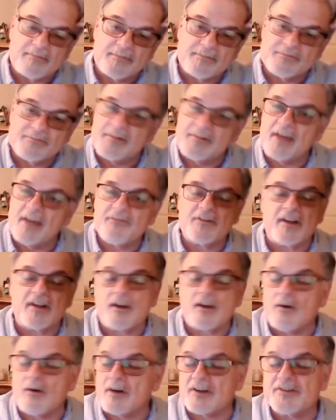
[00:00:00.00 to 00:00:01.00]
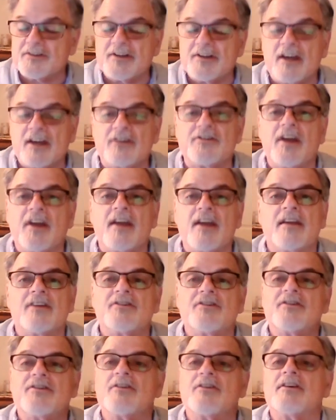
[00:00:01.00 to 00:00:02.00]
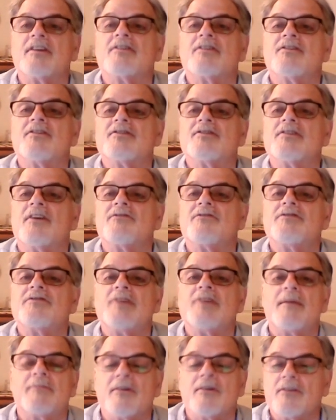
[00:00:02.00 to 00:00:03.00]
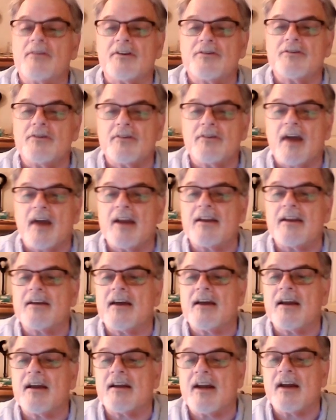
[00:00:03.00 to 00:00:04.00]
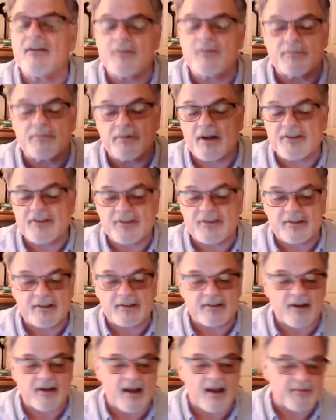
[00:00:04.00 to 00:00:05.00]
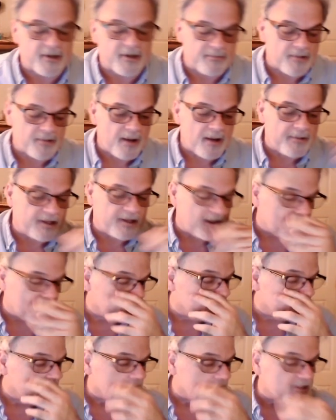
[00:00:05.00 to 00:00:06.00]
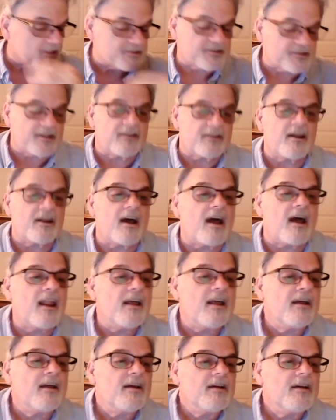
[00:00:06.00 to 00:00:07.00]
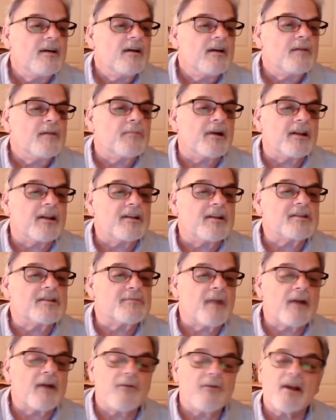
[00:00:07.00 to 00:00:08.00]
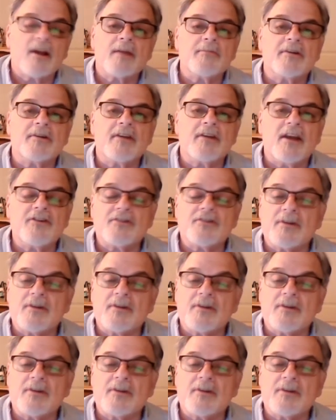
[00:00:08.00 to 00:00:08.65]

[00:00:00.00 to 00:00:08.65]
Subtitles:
definitely go on a sale day. You can still get this stuff cheap. They're only $2.99 cover price at the time. You could probably get them less than that. But it is my recommendation to